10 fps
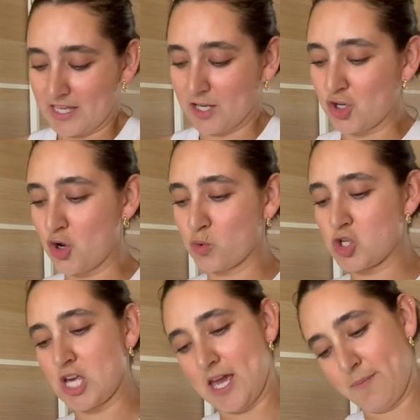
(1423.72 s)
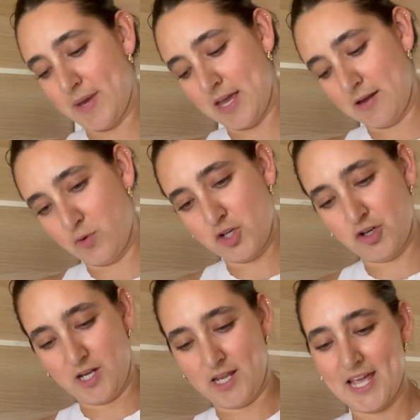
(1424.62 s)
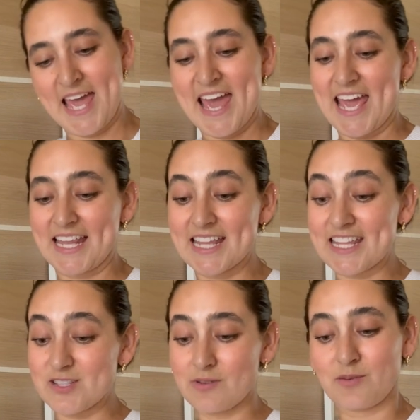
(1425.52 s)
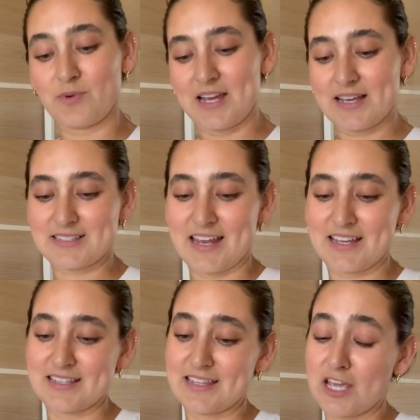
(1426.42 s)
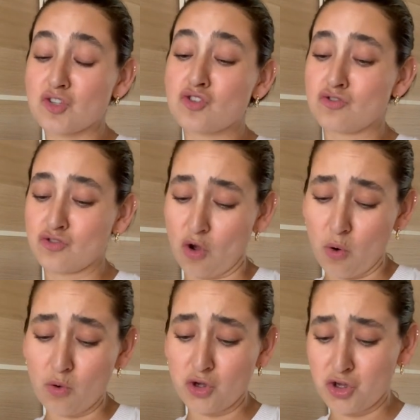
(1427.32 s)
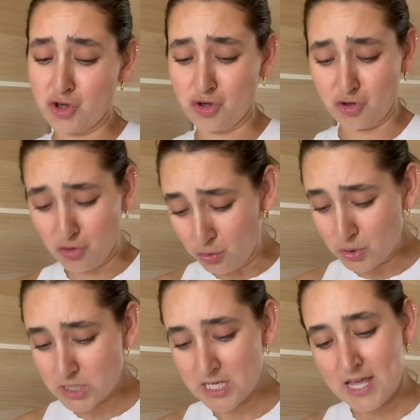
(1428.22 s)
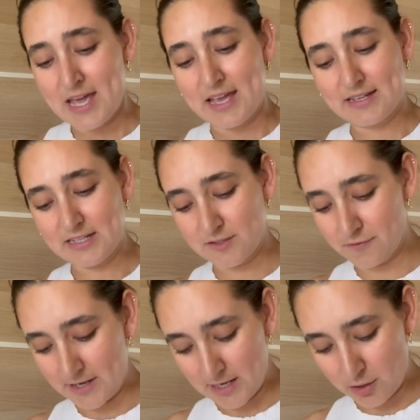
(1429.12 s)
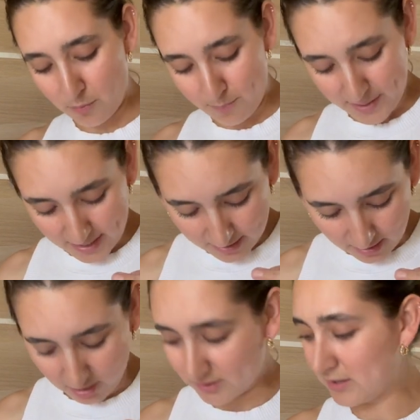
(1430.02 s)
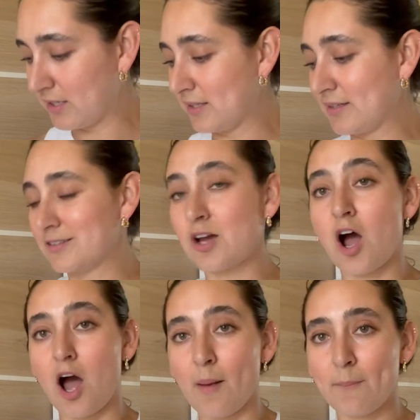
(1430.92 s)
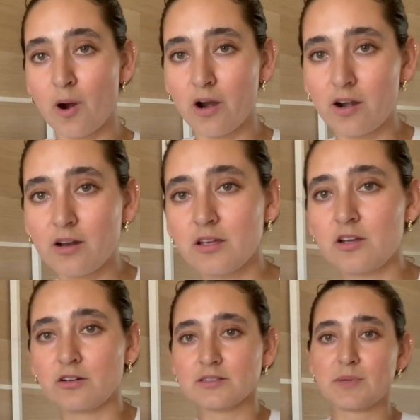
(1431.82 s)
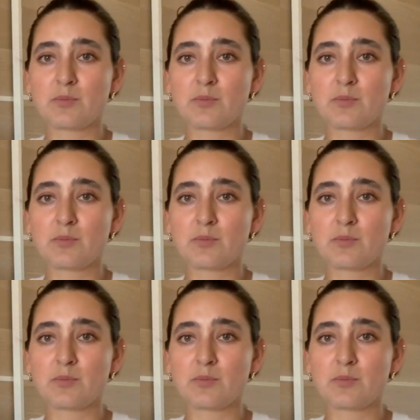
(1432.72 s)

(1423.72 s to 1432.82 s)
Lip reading: no shame in returning. And then this one, I'm really excited because I think it's so cute. It does fit a little big up in the top part, you know, because my